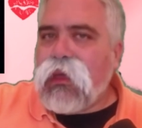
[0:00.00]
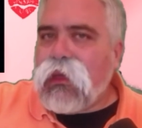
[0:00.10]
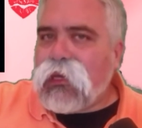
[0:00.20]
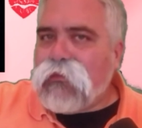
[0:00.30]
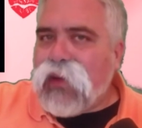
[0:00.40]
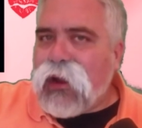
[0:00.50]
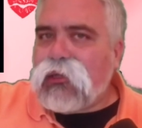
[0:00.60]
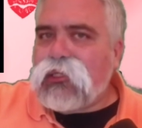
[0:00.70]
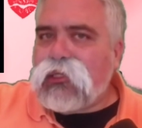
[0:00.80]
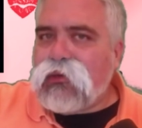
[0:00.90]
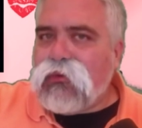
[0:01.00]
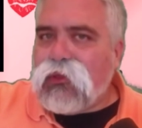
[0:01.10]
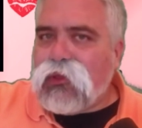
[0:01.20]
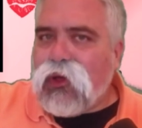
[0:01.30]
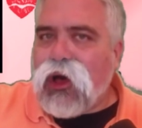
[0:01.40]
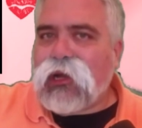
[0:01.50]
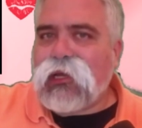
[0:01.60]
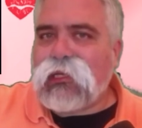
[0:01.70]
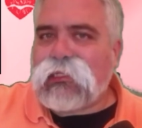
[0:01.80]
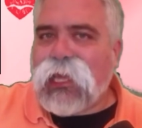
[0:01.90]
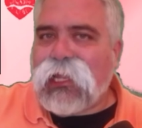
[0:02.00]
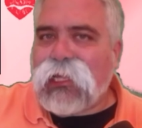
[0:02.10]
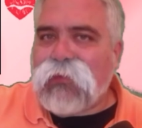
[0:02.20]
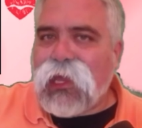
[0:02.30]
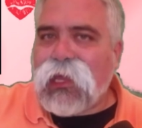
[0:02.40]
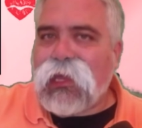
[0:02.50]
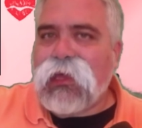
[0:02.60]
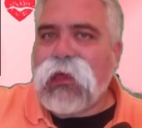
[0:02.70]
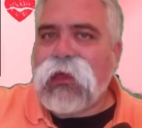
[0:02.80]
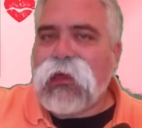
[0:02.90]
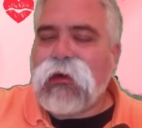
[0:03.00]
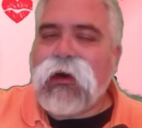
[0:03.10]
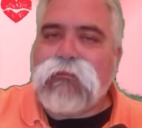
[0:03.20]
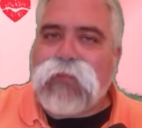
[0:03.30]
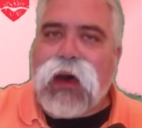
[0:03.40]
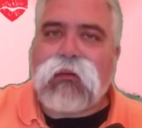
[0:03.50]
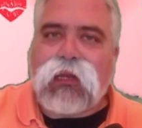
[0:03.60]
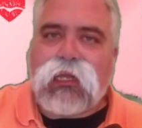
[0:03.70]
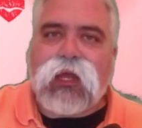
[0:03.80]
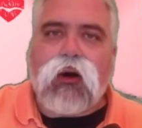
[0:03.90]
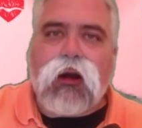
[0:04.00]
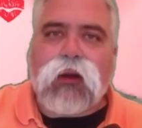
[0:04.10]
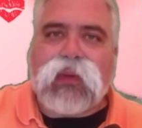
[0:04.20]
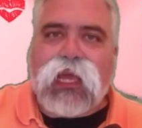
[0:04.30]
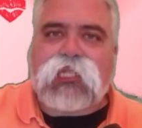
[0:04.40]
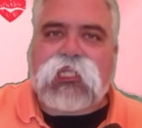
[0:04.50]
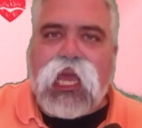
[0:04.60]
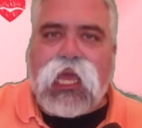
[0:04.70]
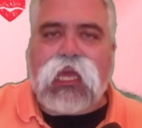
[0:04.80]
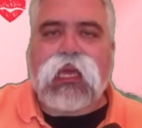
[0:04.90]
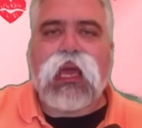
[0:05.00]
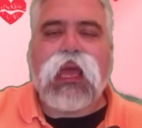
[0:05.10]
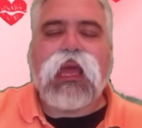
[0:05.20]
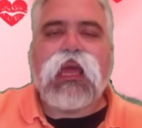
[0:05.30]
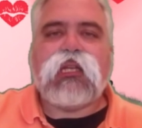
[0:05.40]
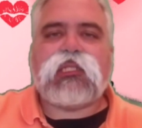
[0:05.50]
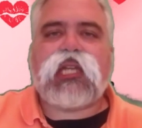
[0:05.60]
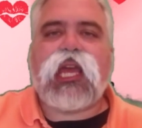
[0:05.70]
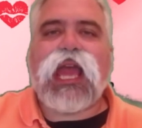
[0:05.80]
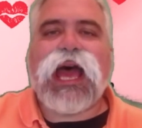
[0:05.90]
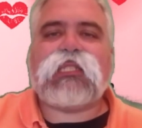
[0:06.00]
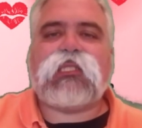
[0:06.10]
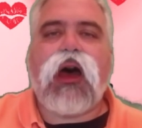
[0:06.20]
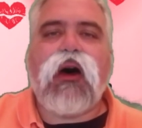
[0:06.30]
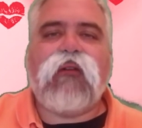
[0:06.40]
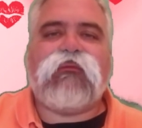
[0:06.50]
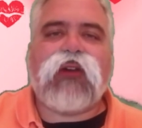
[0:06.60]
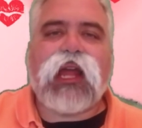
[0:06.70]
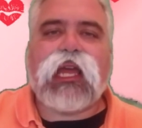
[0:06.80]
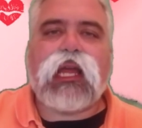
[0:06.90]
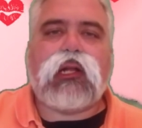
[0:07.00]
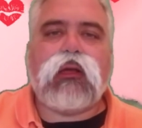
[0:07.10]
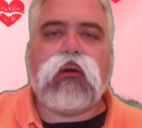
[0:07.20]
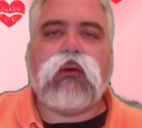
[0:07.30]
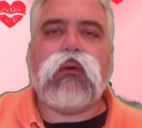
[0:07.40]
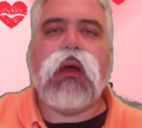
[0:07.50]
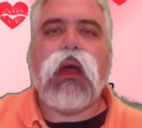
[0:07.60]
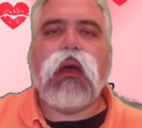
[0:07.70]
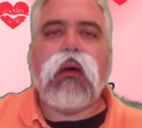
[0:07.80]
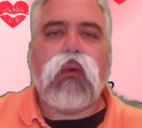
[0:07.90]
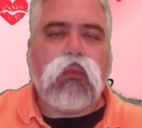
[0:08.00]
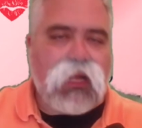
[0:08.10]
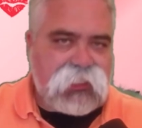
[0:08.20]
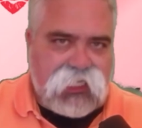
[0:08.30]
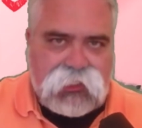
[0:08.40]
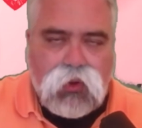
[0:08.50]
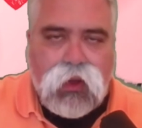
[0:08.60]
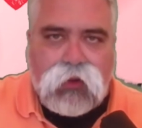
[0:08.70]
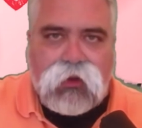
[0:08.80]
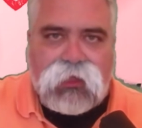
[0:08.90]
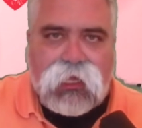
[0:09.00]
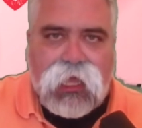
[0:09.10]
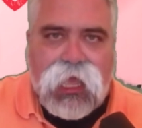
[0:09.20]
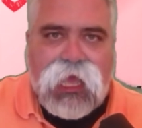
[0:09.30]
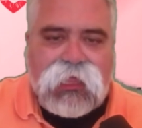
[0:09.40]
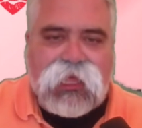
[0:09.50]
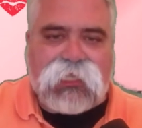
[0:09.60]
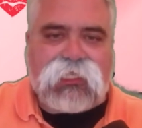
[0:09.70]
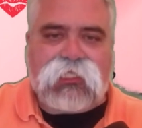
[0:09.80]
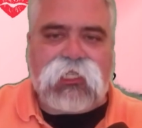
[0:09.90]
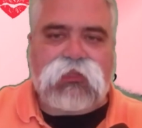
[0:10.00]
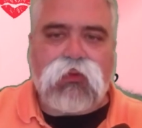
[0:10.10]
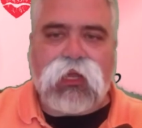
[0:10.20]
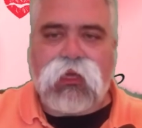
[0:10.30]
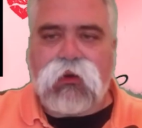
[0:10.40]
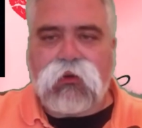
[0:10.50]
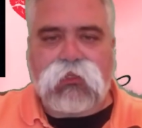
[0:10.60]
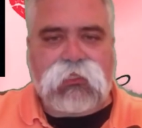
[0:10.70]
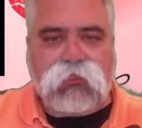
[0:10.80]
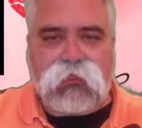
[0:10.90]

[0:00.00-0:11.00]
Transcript: compared to Locke telling me about LitRPG. She has no friggin' clue what she's doing with it. This is just one of those